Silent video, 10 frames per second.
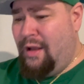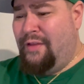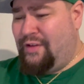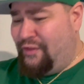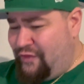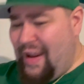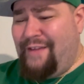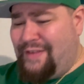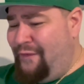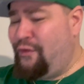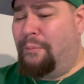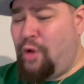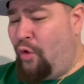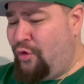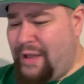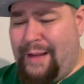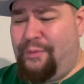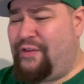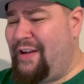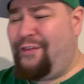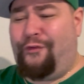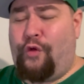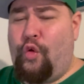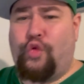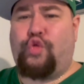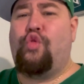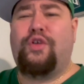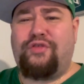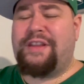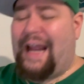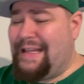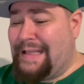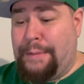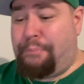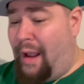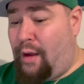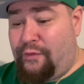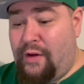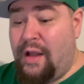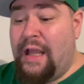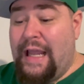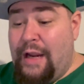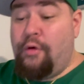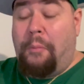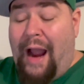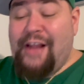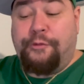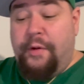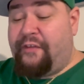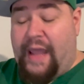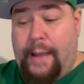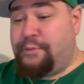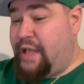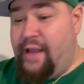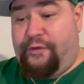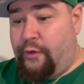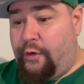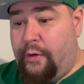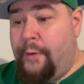The safety from Notre Dame, 6'4", 219 pounds. He reminds me of Cam Chancellor.